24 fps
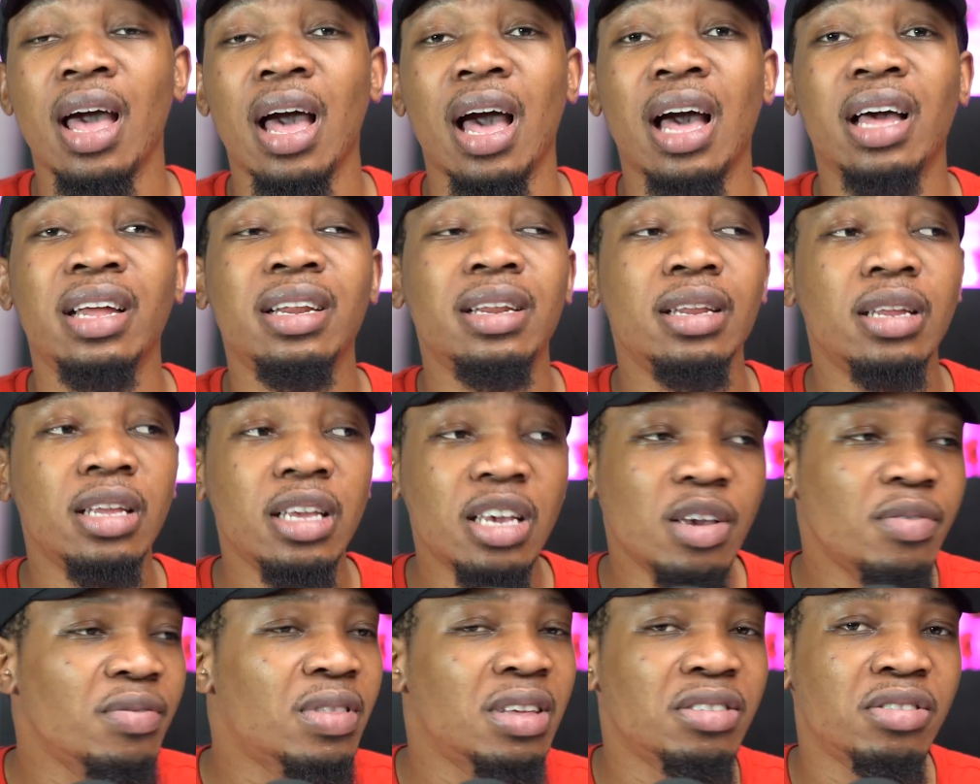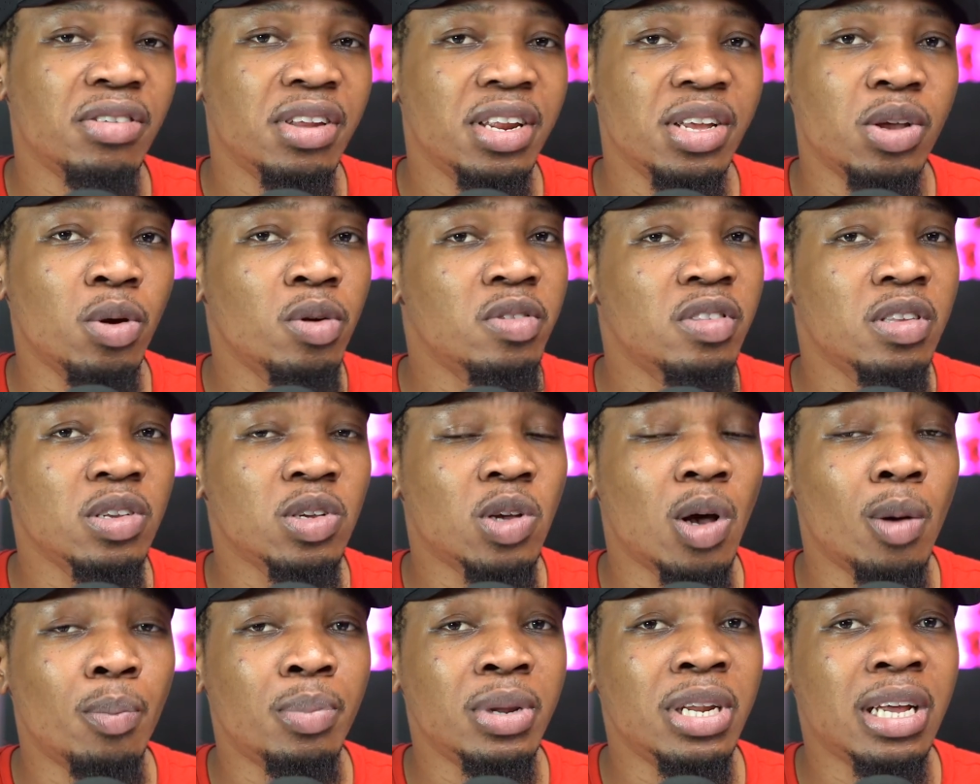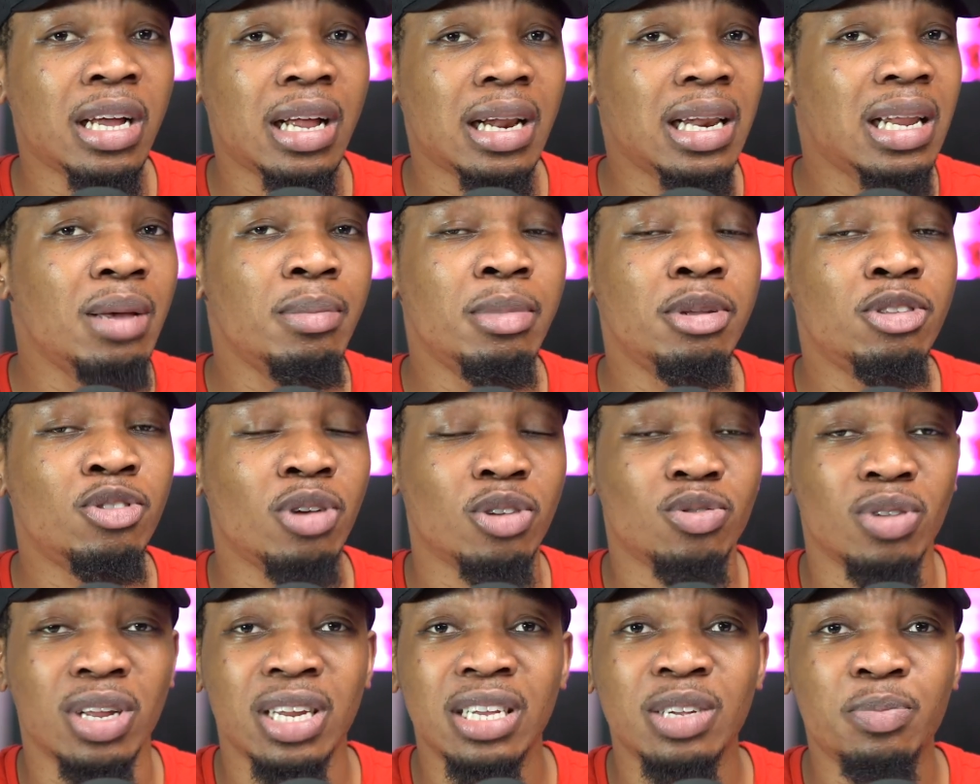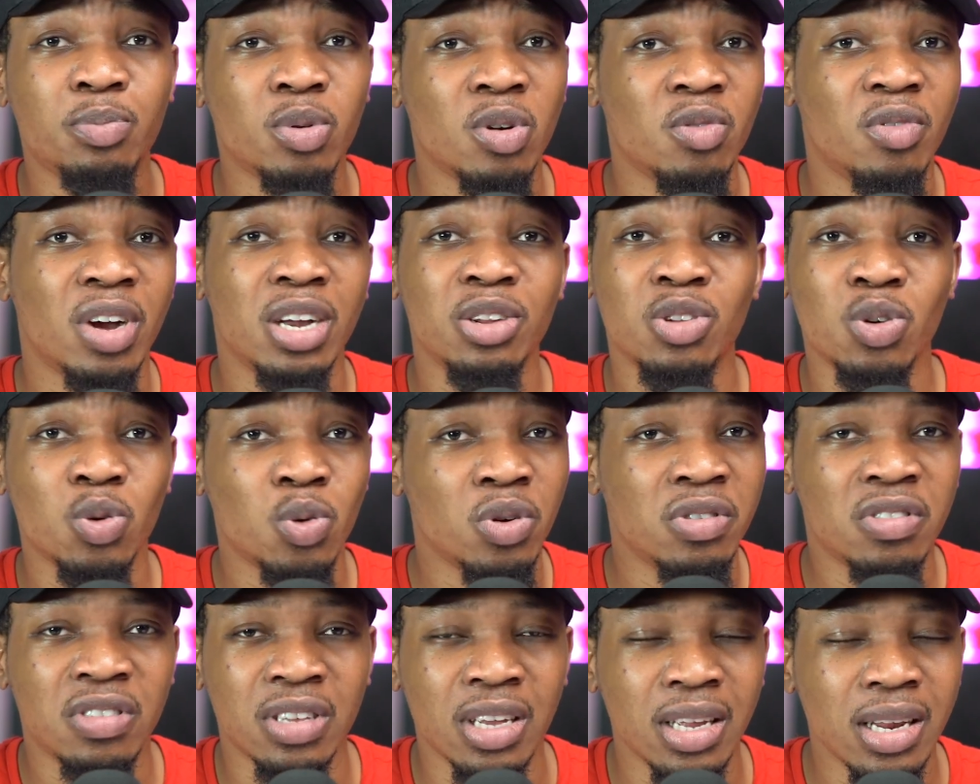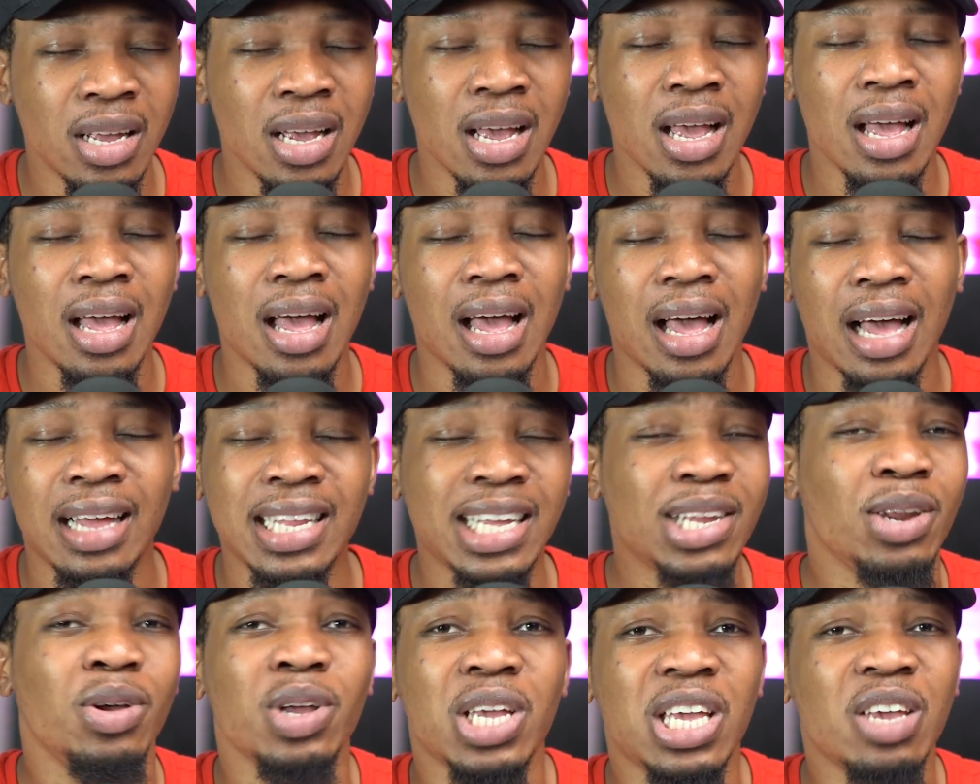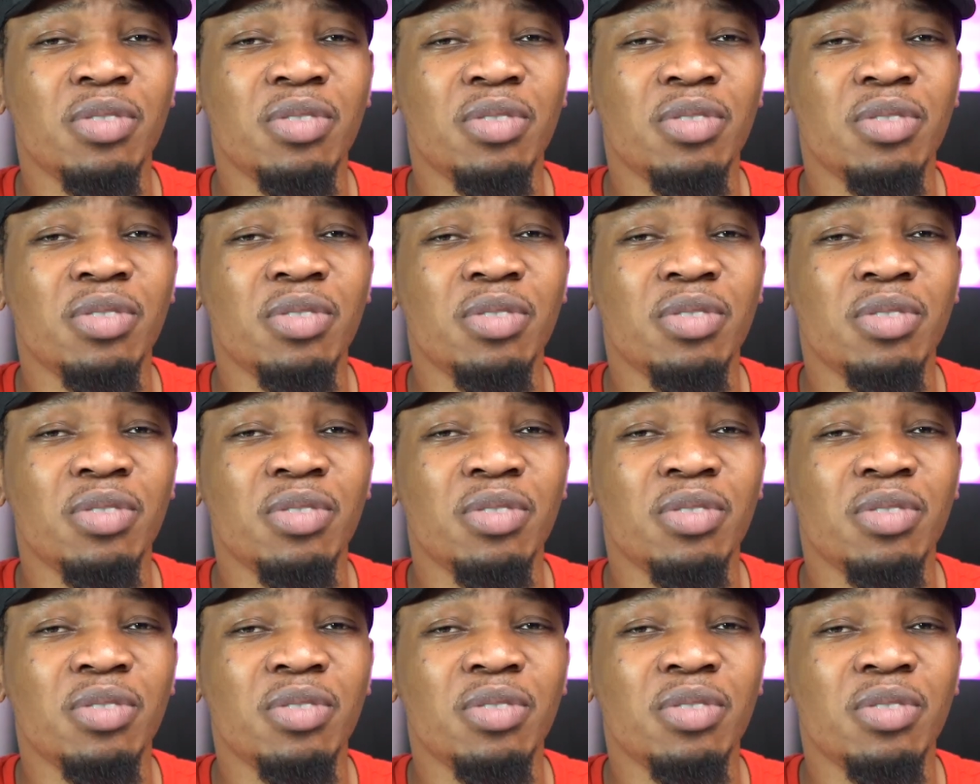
And if there's any hosting company claiming to actually provide you hosting and they're not